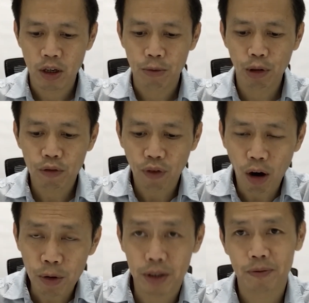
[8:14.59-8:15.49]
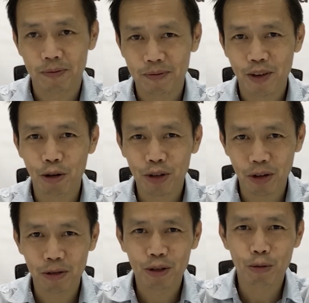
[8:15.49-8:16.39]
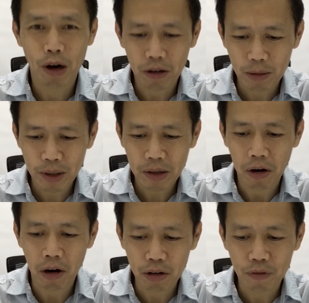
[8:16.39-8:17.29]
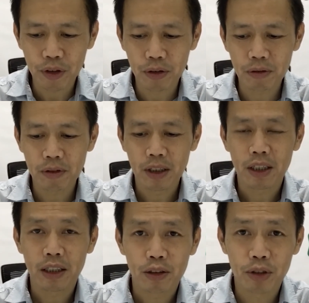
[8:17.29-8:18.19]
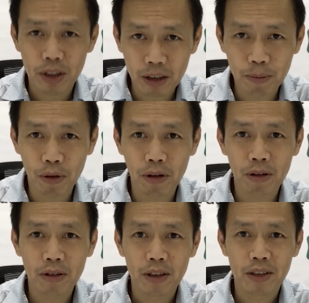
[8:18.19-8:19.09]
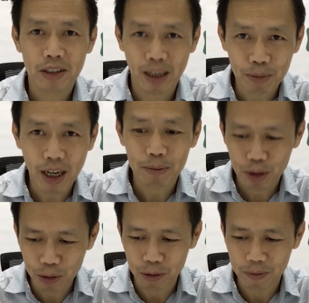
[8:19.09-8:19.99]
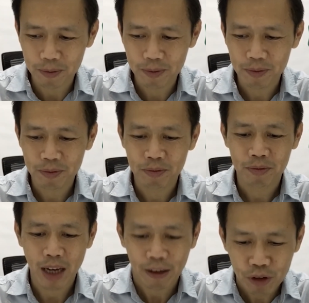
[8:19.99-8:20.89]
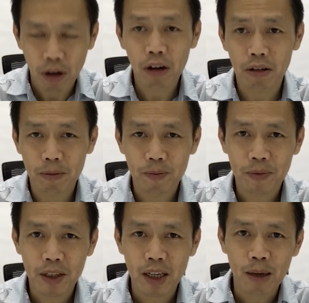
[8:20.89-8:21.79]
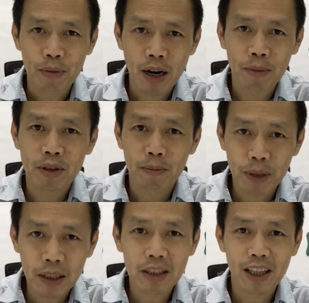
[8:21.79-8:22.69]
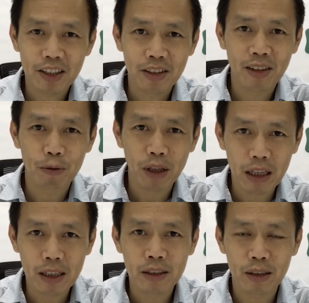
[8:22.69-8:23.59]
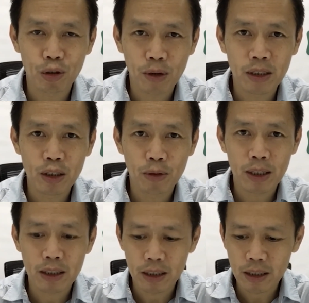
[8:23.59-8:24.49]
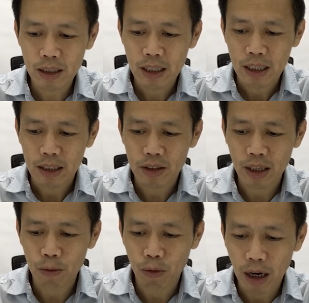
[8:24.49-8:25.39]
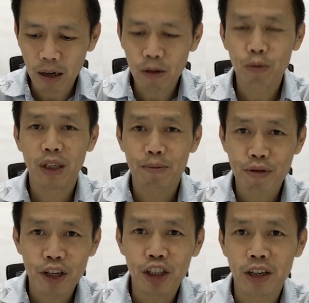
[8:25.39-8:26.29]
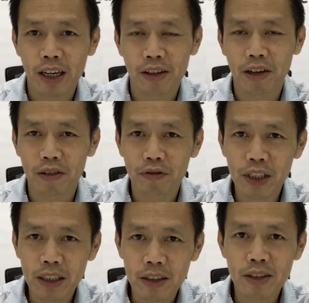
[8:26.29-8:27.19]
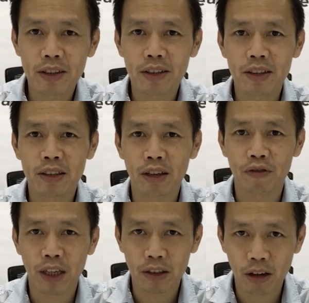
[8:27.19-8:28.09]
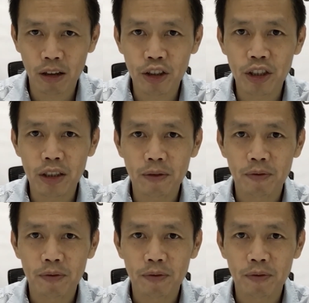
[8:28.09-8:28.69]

We look forward also to welcoming all of you to Singapore sometime soon. After all, perhaps the biggest lesson that we learned in 2020 is that while we appreciate the conveniences of technology,